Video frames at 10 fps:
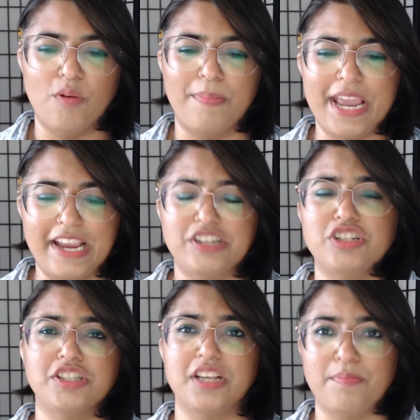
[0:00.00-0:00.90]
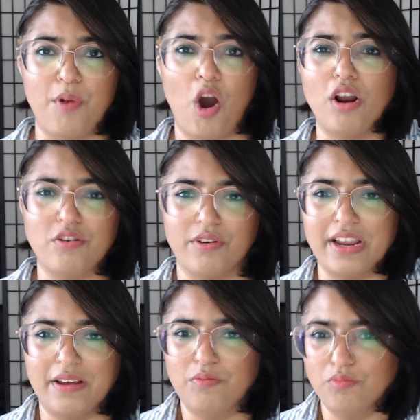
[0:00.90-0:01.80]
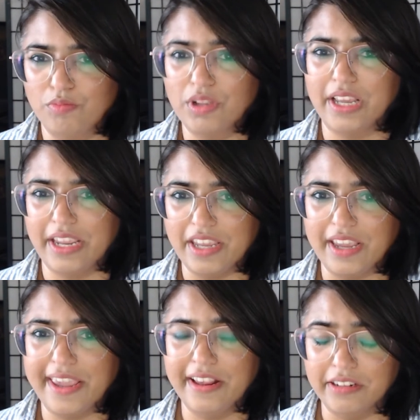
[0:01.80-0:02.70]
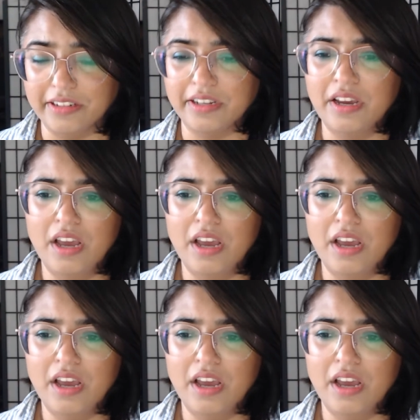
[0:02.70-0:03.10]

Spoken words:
patience and pondering will get you killed.